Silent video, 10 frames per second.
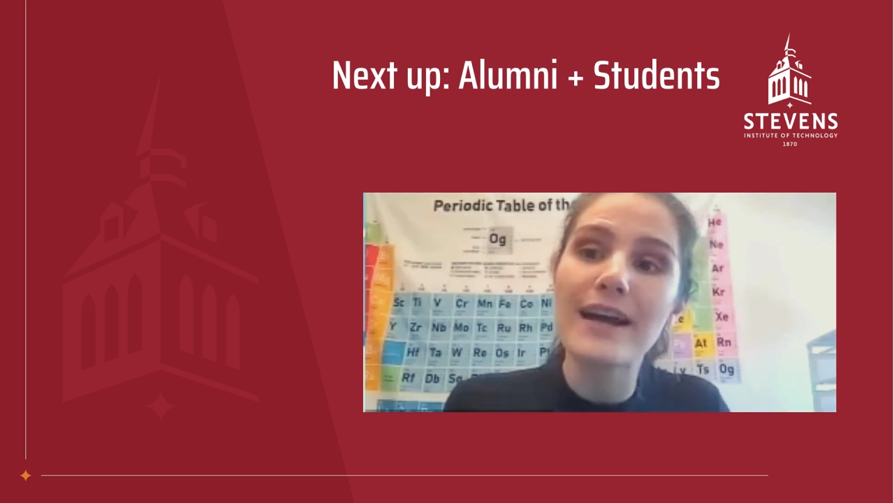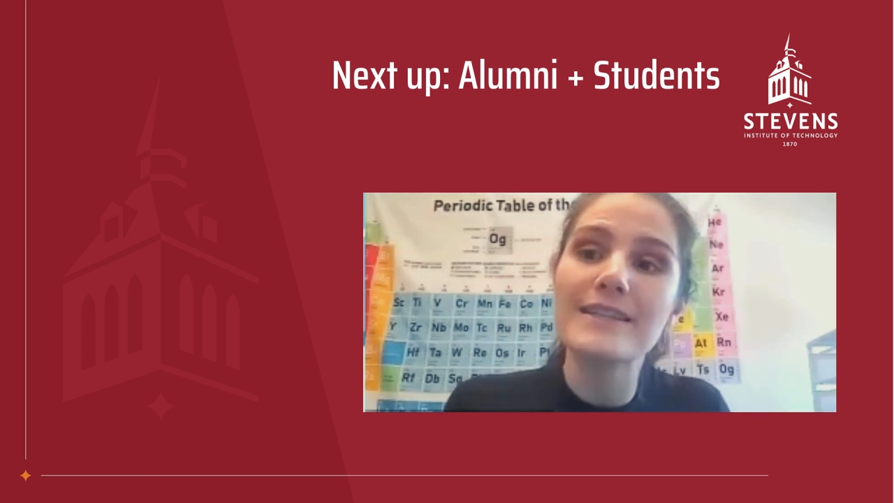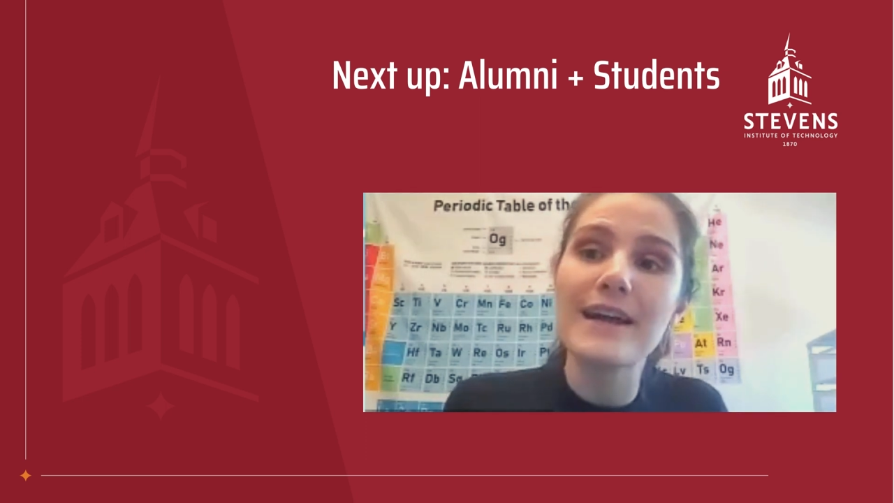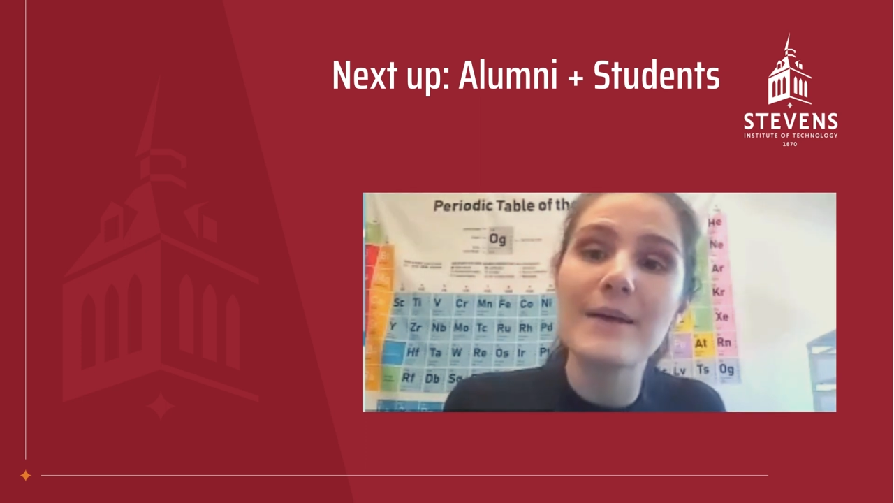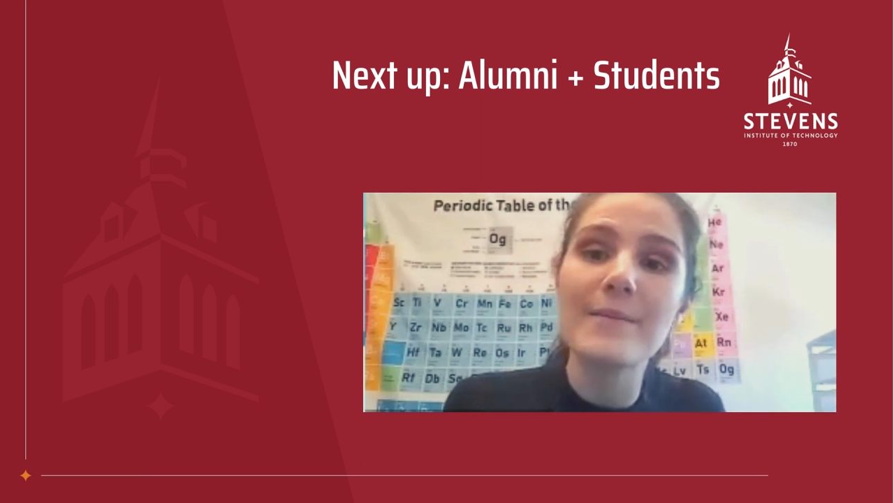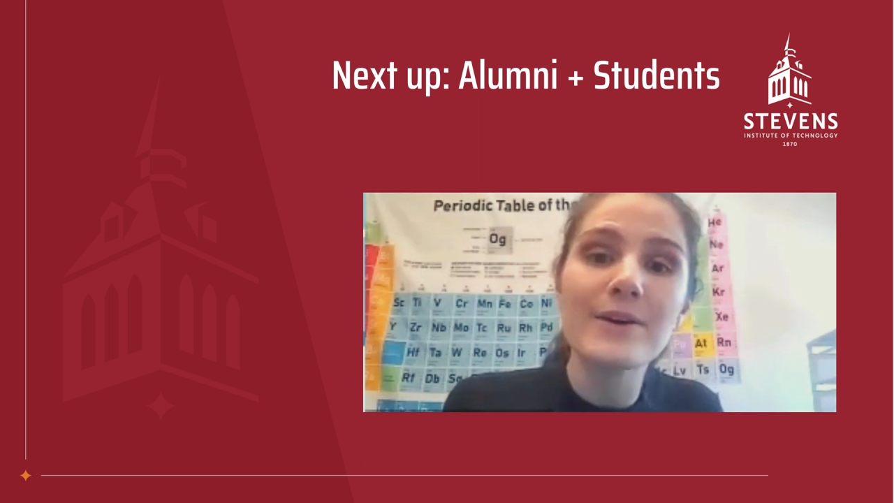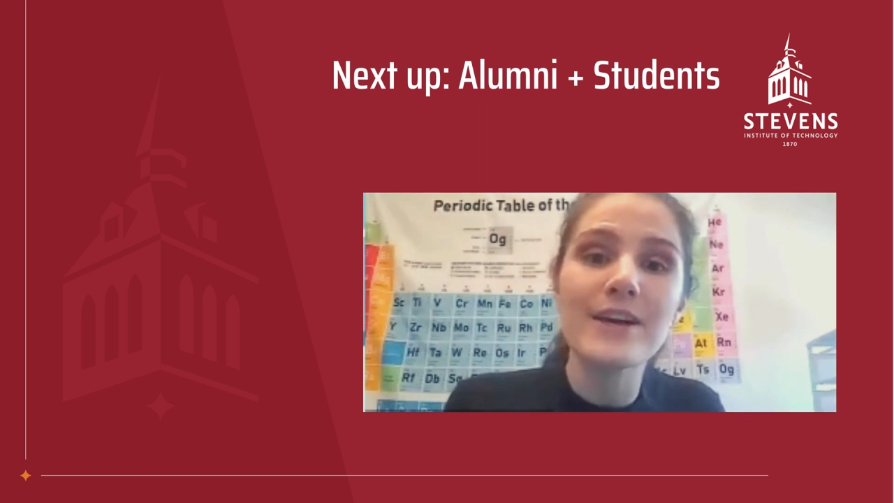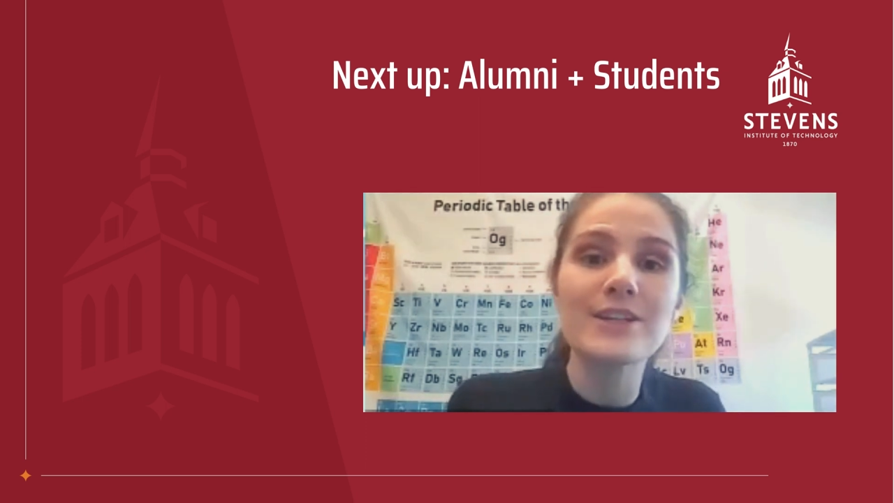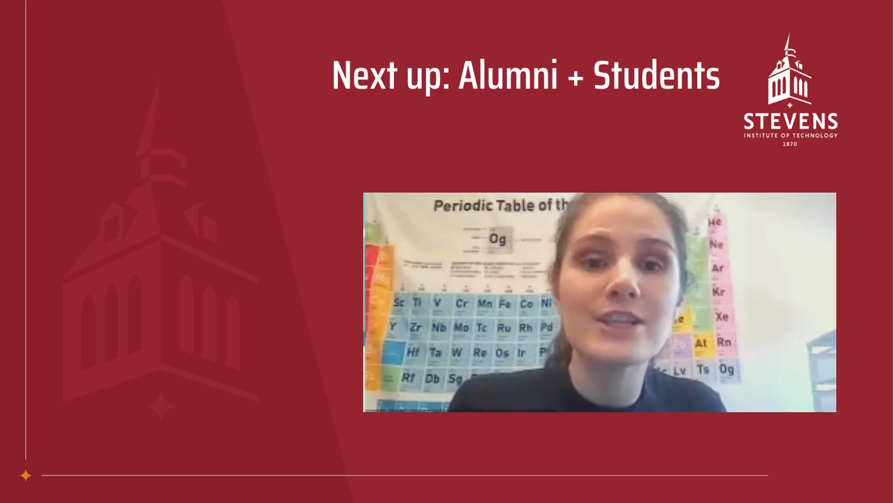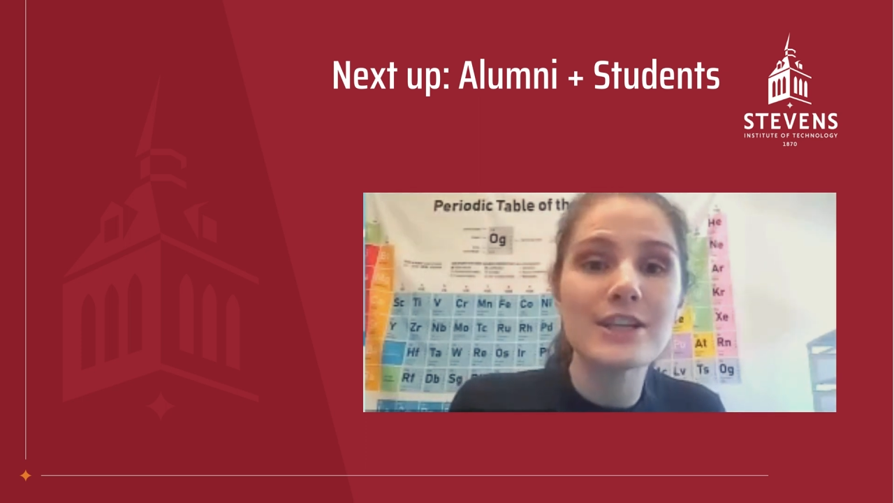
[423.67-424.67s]
as a
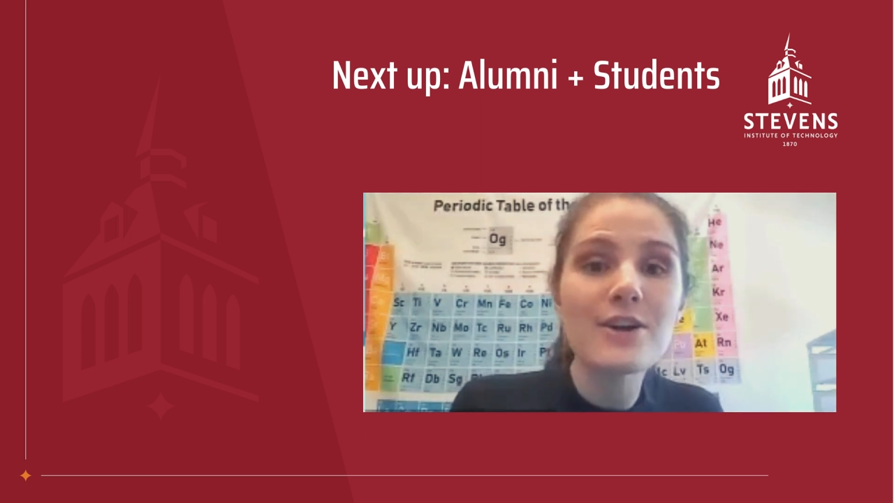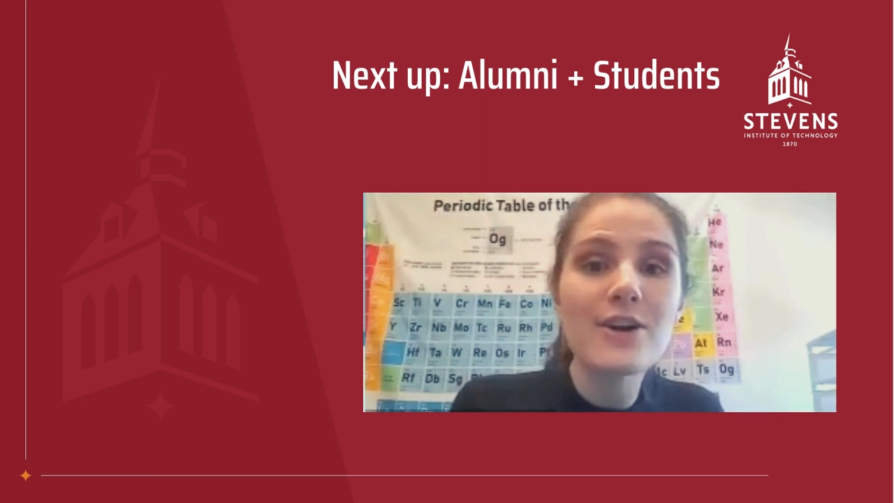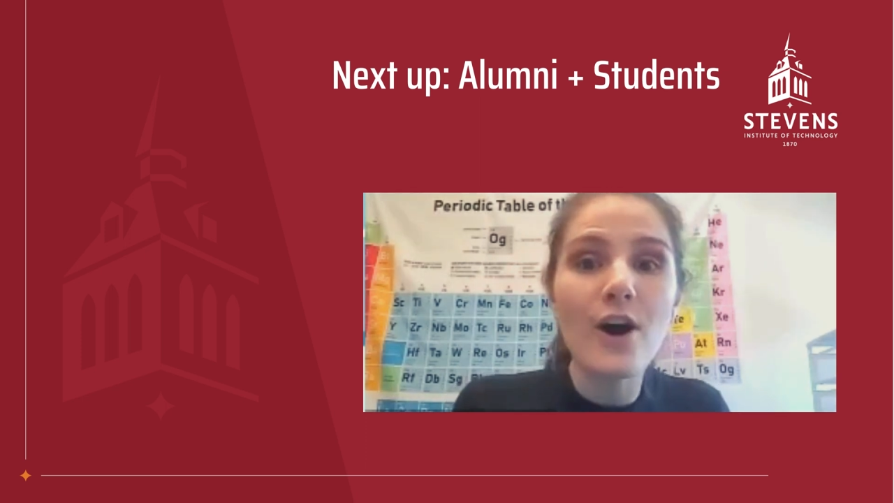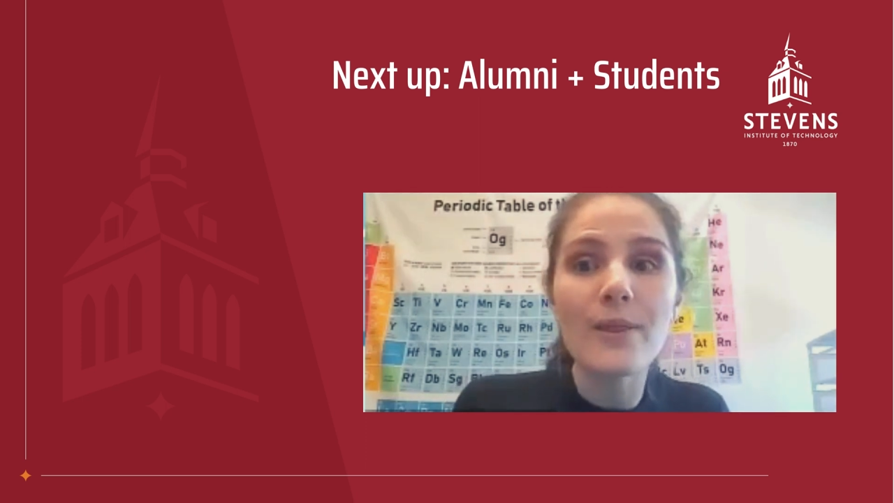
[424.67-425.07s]
chemical engineer